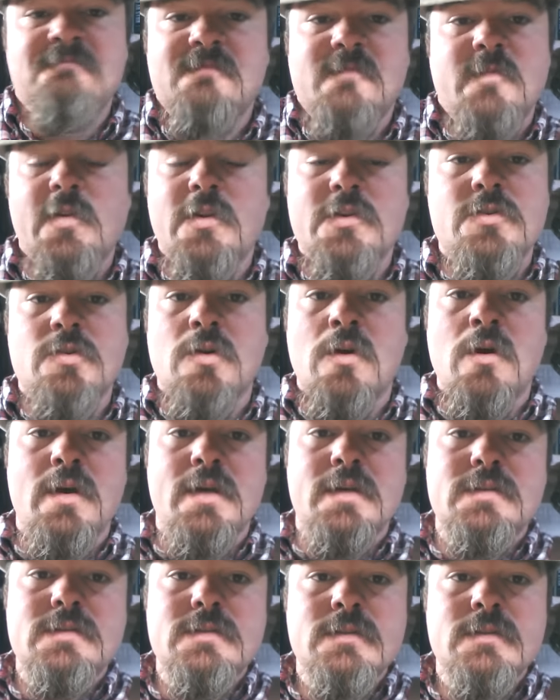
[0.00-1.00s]
full of
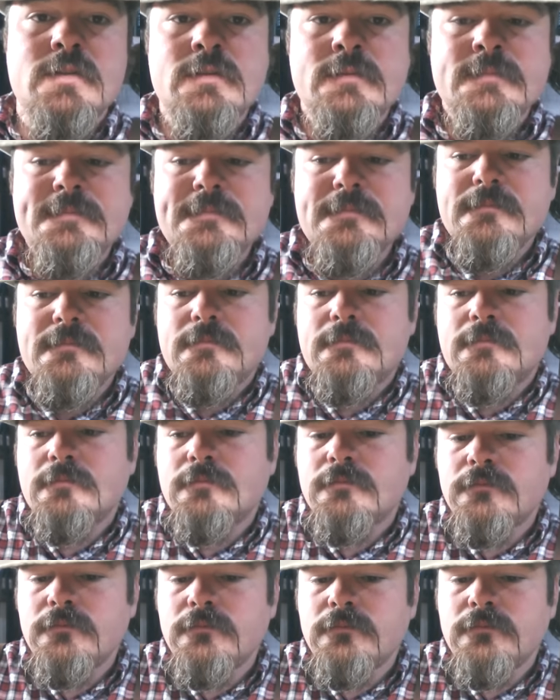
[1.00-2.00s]
drawings.
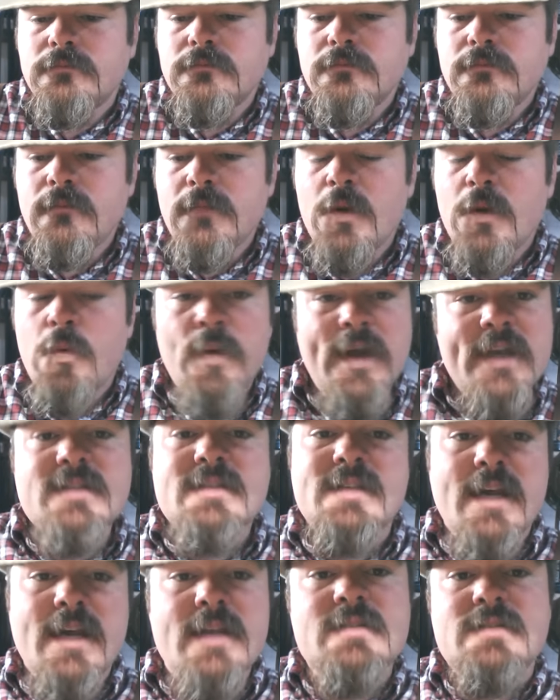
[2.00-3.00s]

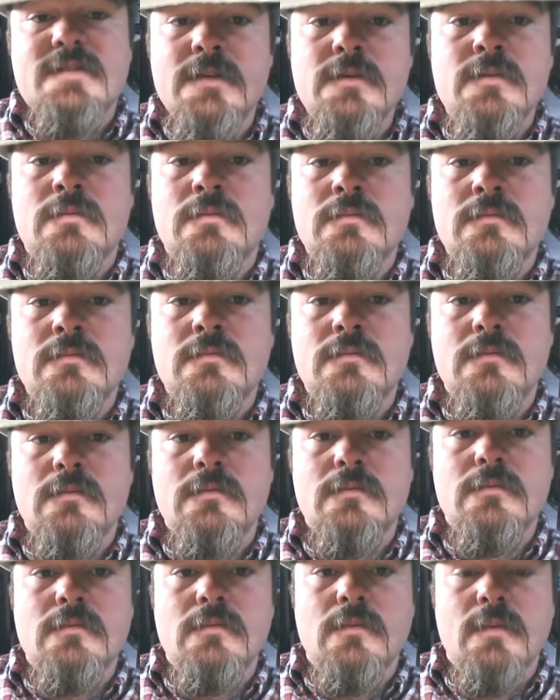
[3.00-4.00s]
Wes has too.
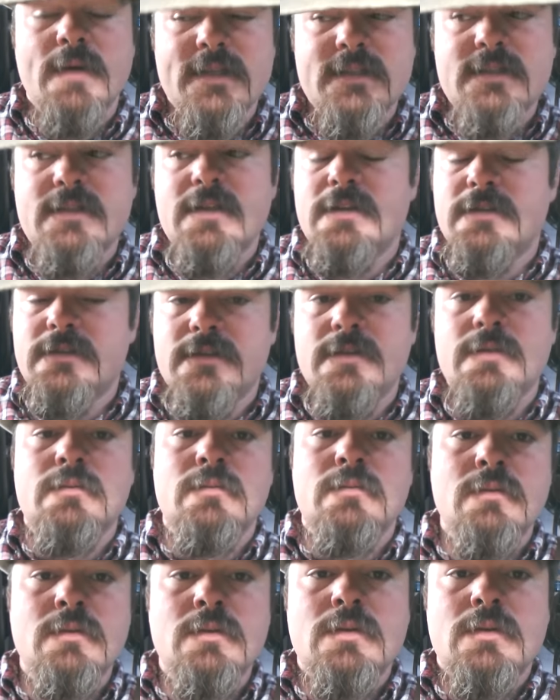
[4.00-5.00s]
Wes does
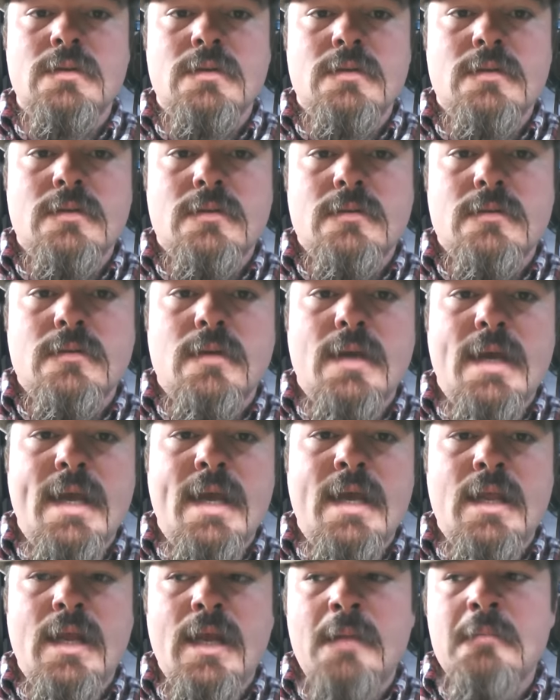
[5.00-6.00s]
too.
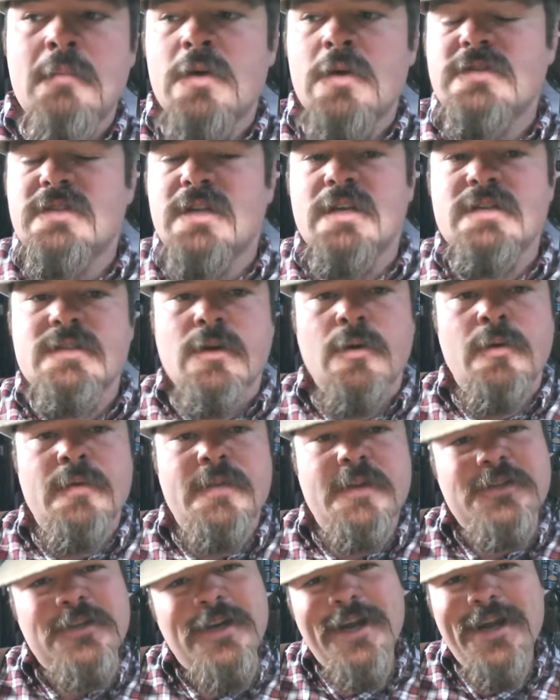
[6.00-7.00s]
And most of his go
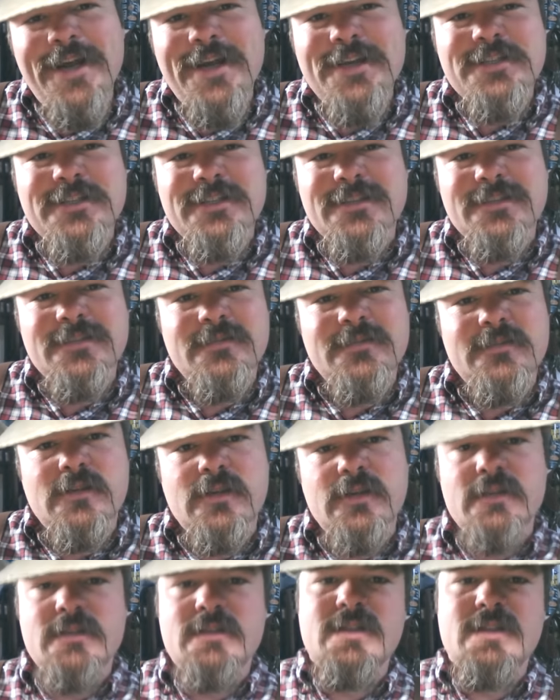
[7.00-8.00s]
in the trash
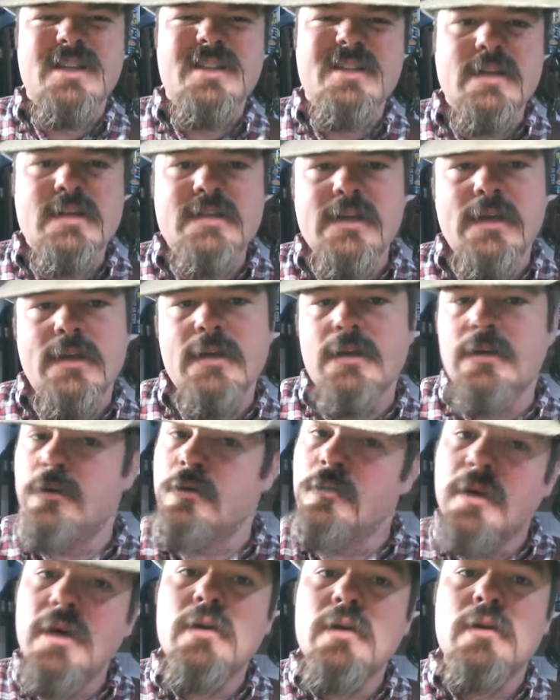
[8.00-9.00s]
because he thinks he can
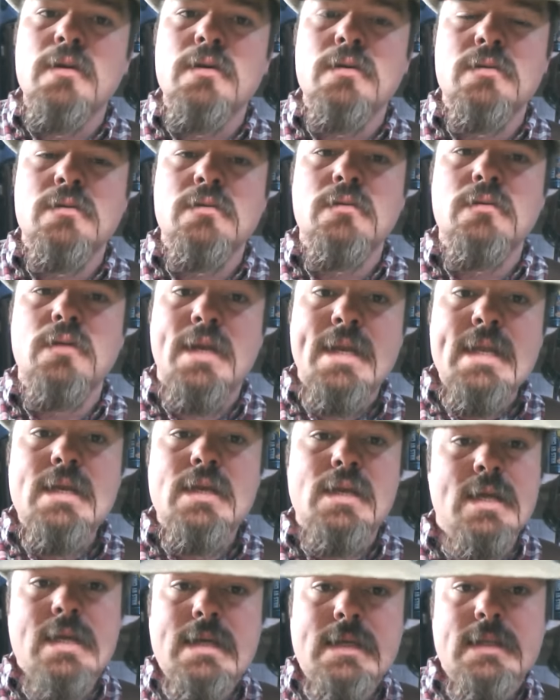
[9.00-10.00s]
do better. And
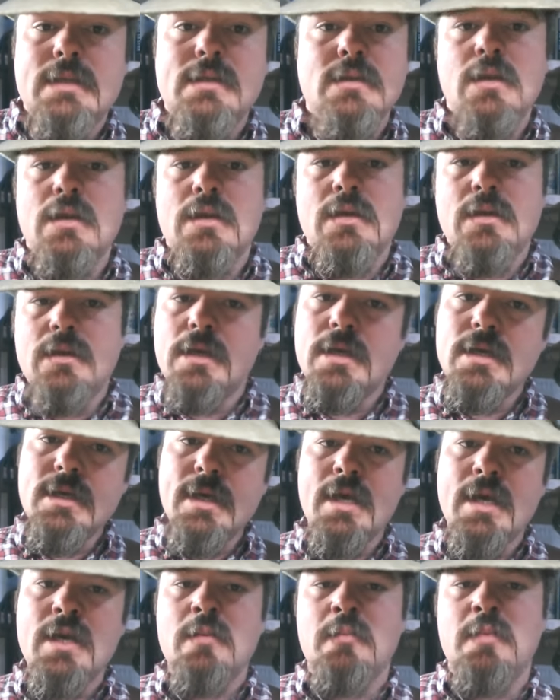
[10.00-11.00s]
he
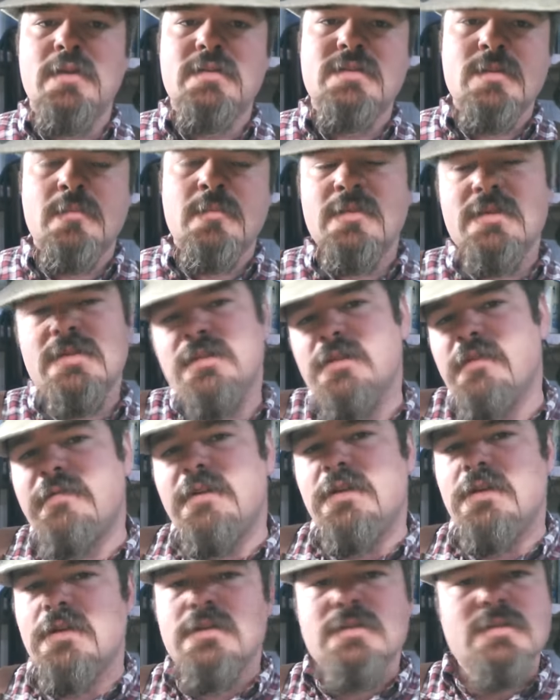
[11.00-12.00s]
can, but some of the
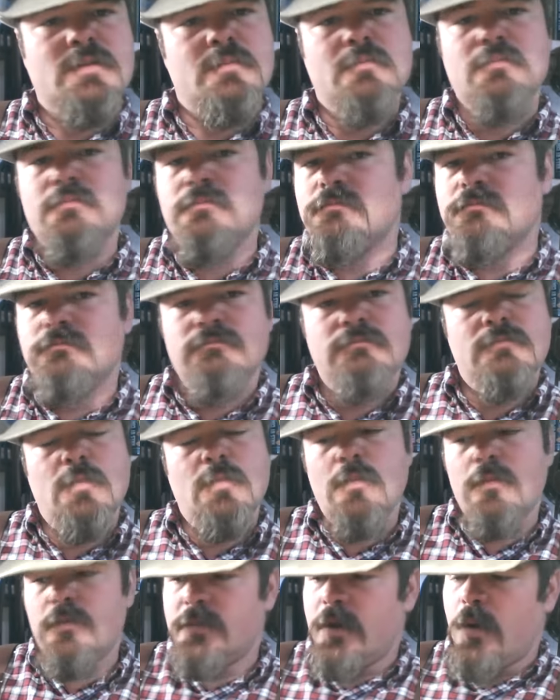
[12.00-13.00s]
stuff he does is,
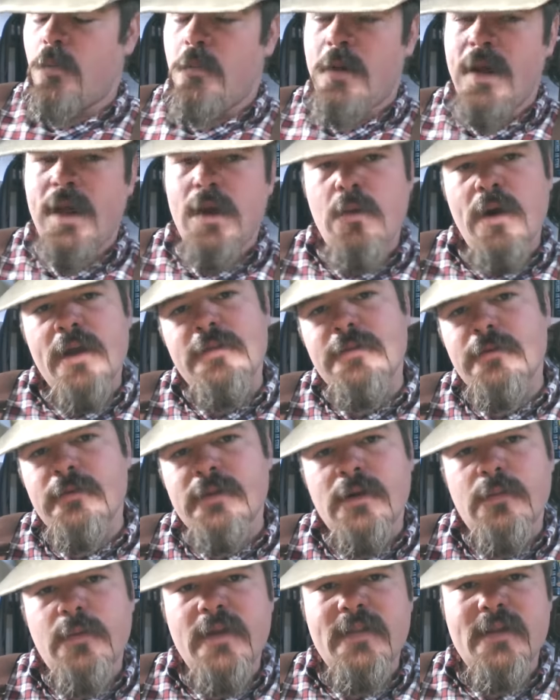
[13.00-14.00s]
man, why are you
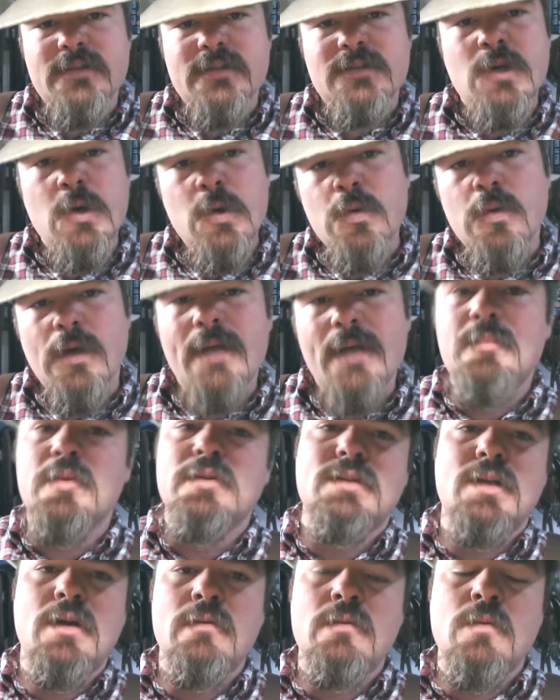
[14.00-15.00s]
throwing that away? That's cool. I'd
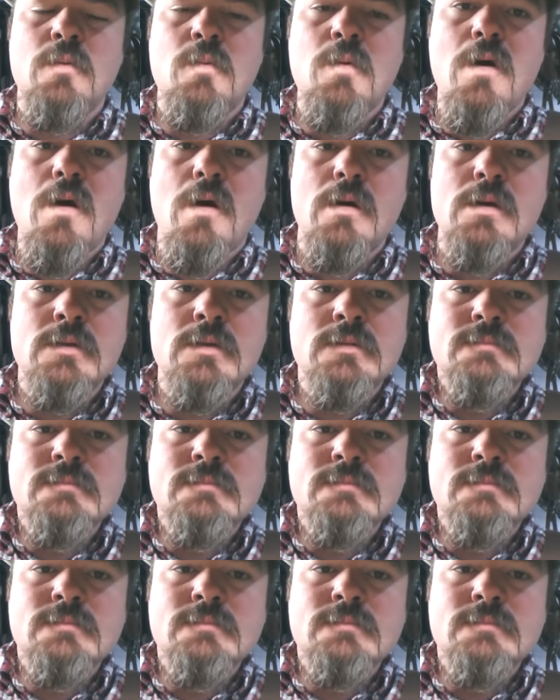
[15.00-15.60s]
put that on the wall.